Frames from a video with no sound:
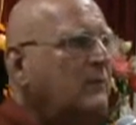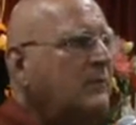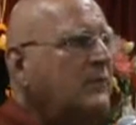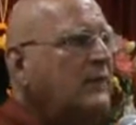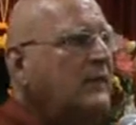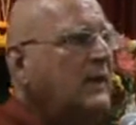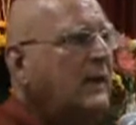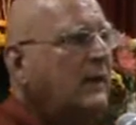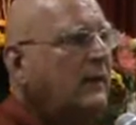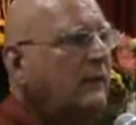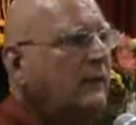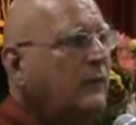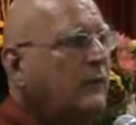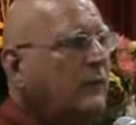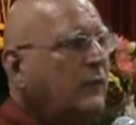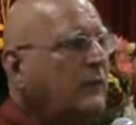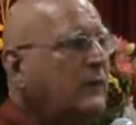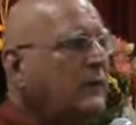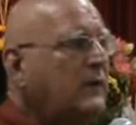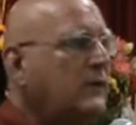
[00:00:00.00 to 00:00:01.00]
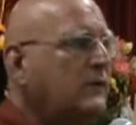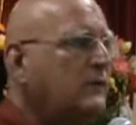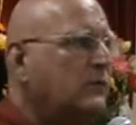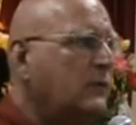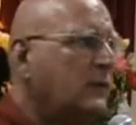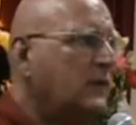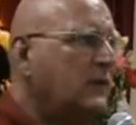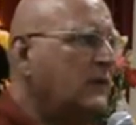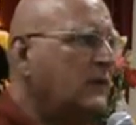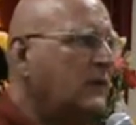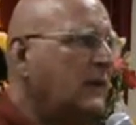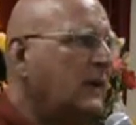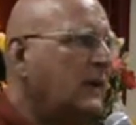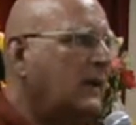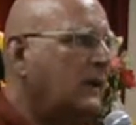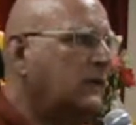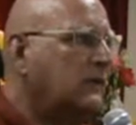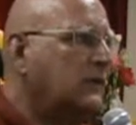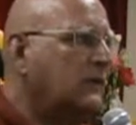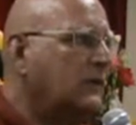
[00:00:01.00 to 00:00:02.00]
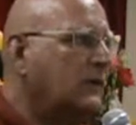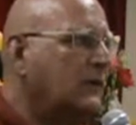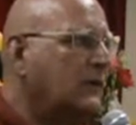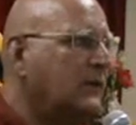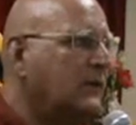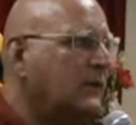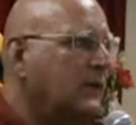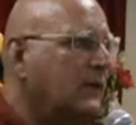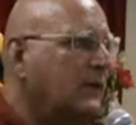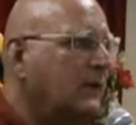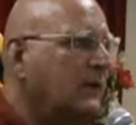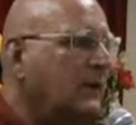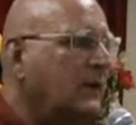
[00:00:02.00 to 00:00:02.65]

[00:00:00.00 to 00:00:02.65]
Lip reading: abstain from such words and actions.